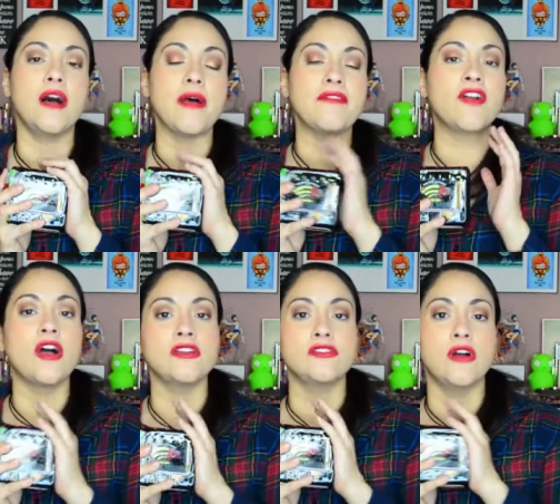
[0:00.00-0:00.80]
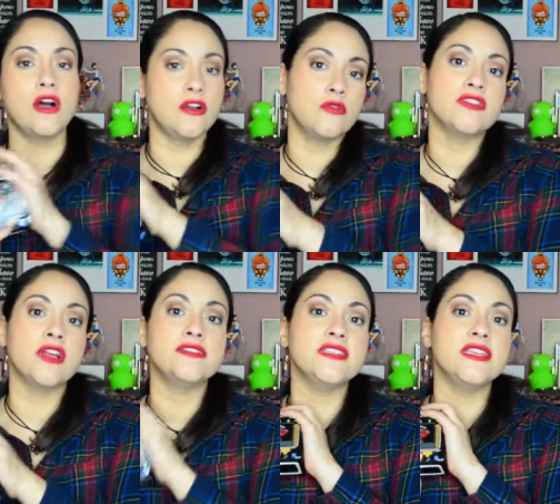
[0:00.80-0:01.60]
I've gone ghost
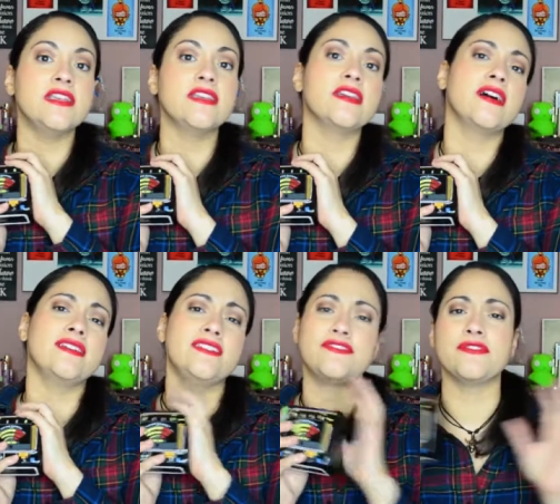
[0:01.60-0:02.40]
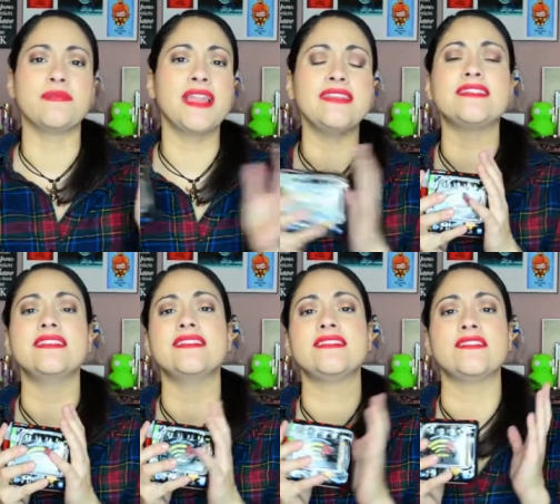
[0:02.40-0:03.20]
hunting different
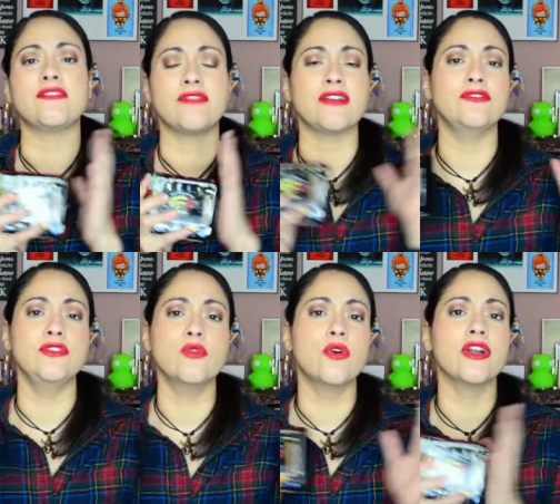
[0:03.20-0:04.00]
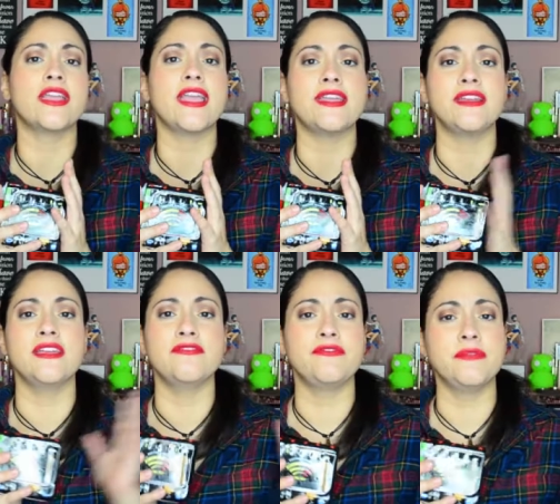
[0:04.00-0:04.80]
places around New York and
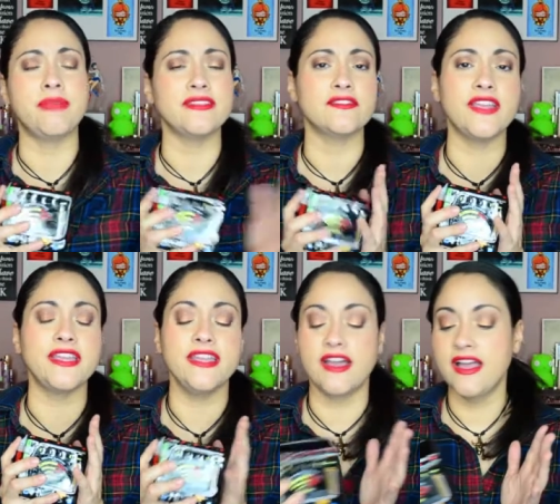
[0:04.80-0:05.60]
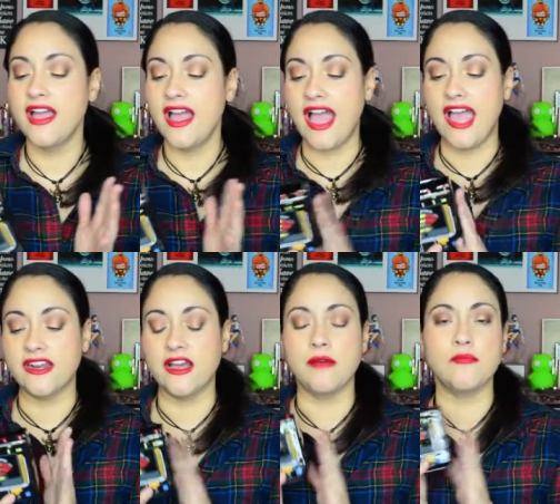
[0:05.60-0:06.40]
in Pennsylvania, and
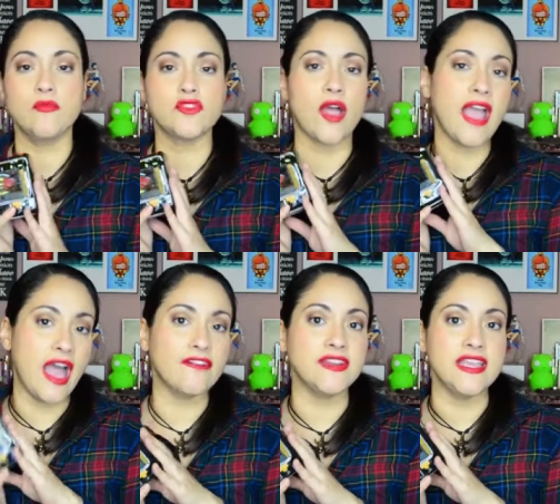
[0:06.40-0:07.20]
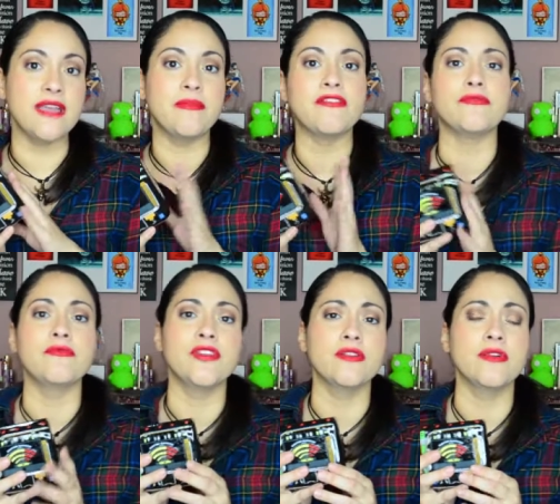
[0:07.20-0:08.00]
so I have an EMF
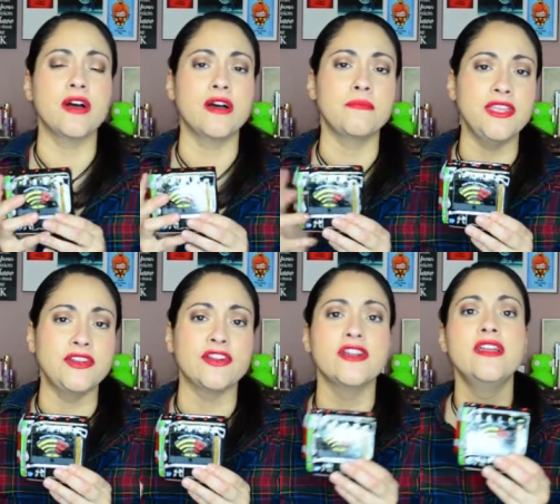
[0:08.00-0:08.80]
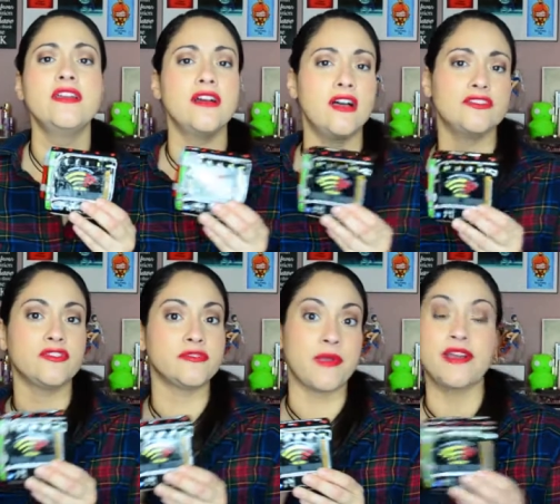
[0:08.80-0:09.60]
meter. So
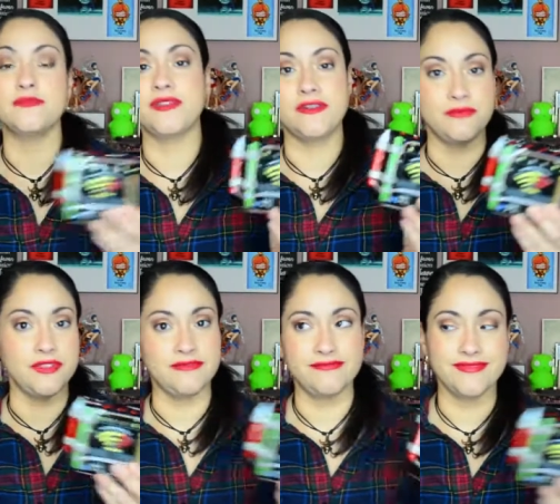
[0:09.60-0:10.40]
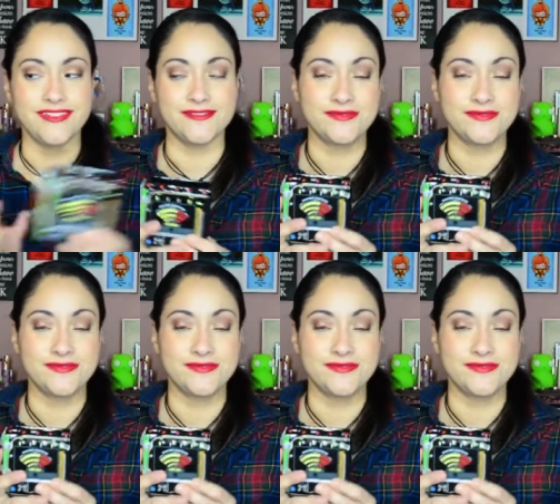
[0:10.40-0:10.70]
does my husband, and we, yeah,